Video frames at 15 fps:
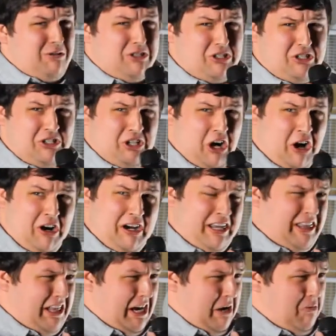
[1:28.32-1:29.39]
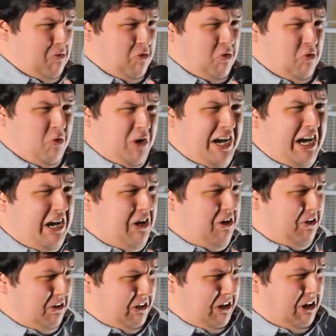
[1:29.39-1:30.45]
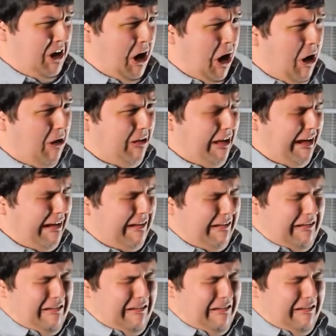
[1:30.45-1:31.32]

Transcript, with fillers: was sorry that I'm real, you know?